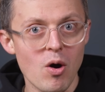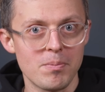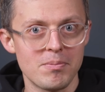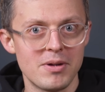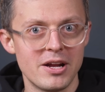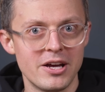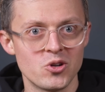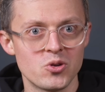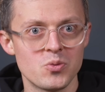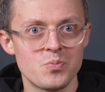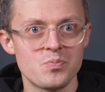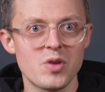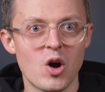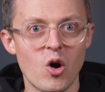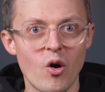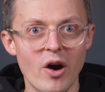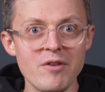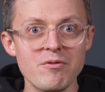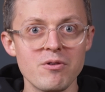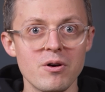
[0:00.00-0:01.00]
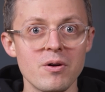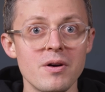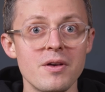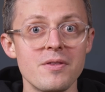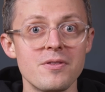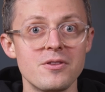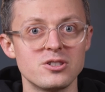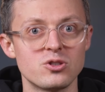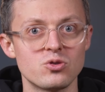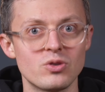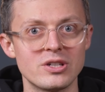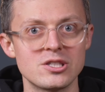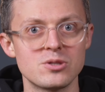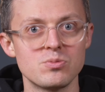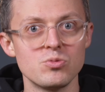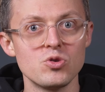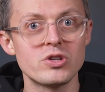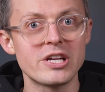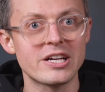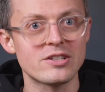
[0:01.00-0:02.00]
plant. However, the
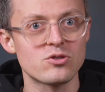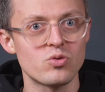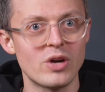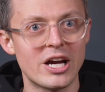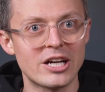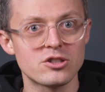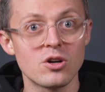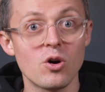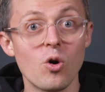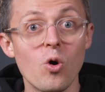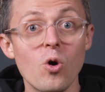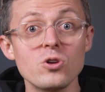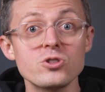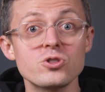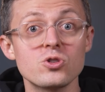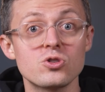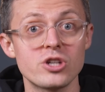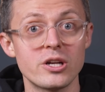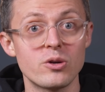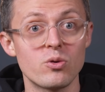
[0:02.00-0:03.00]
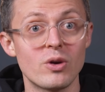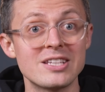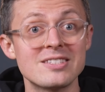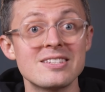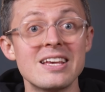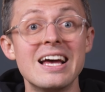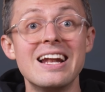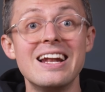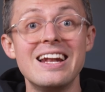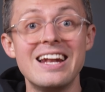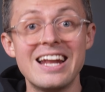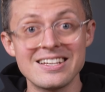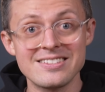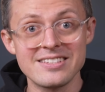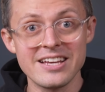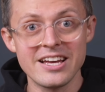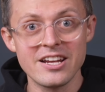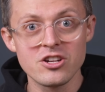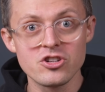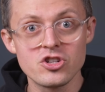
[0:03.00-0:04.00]
Transmutex reactor also generates less
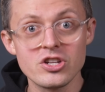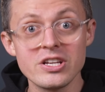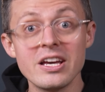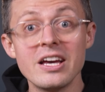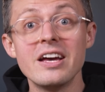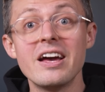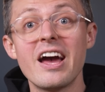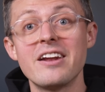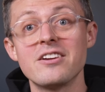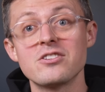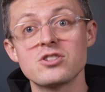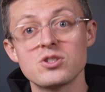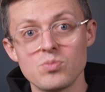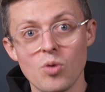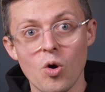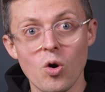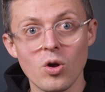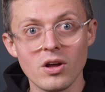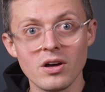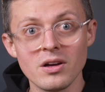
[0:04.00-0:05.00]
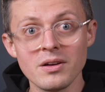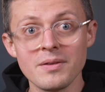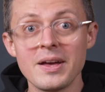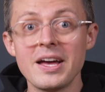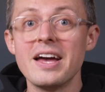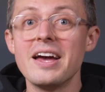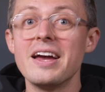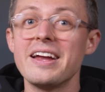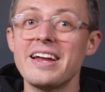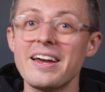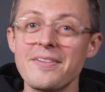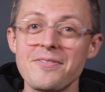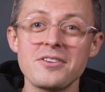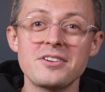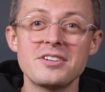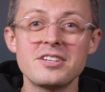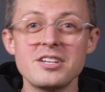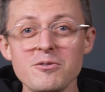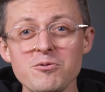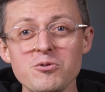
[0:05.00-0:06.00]
energy and is smaller, yet the
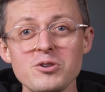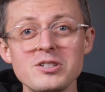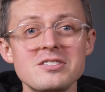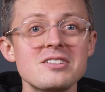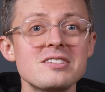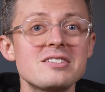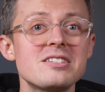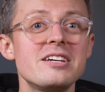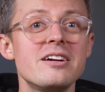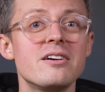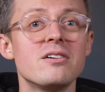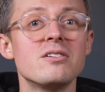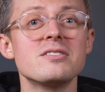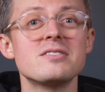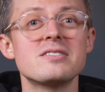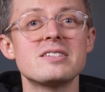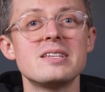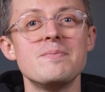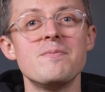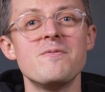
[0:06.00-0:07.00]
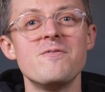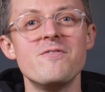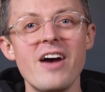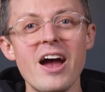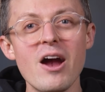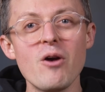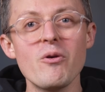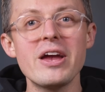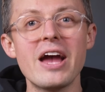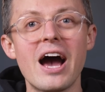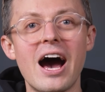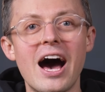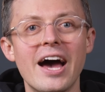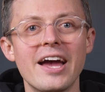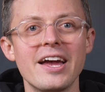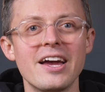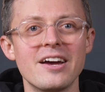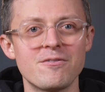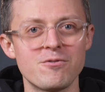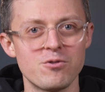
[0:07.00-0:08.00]
differences here seem very
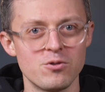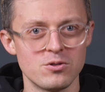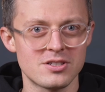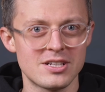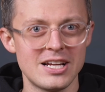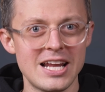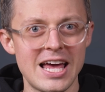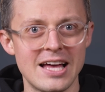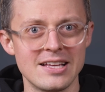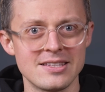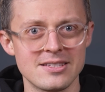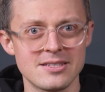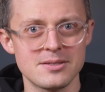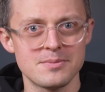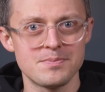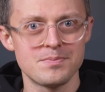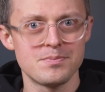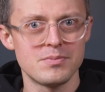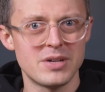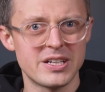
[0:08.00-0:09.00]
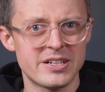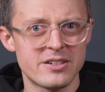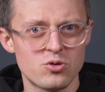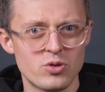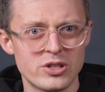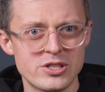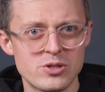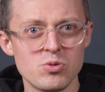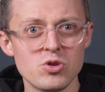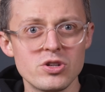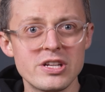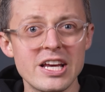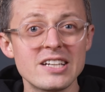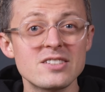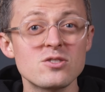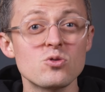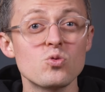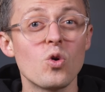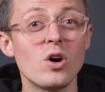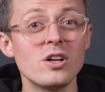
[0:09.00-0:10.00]
high at first glance. But
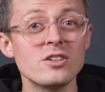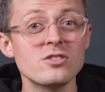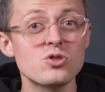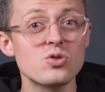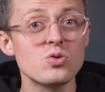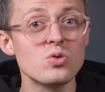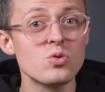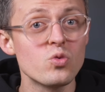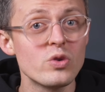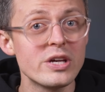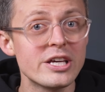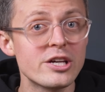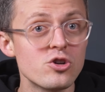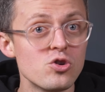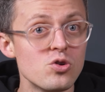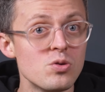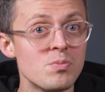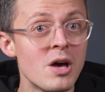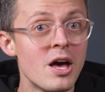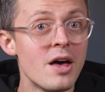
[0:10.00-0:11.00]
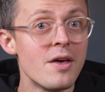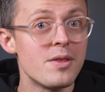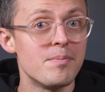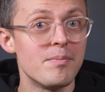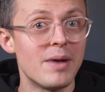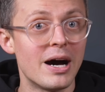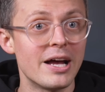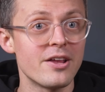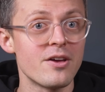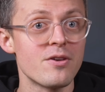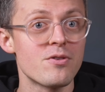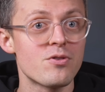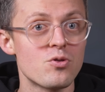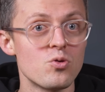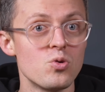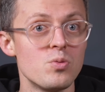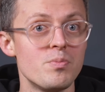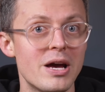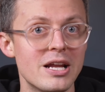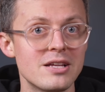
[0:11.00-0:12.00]
Transmutex wants to recoup the money
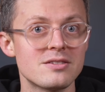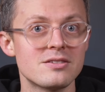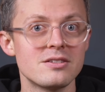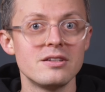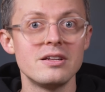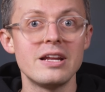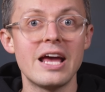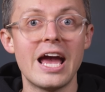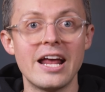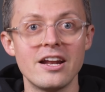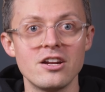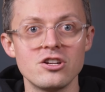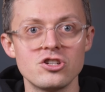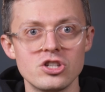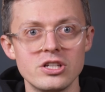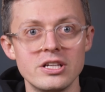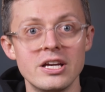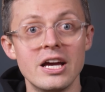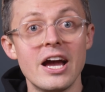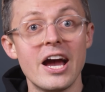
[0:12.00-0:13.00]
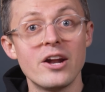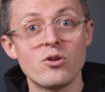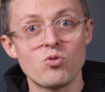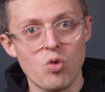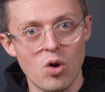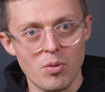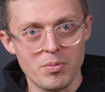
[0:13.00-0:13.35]
through medicine, energy and raw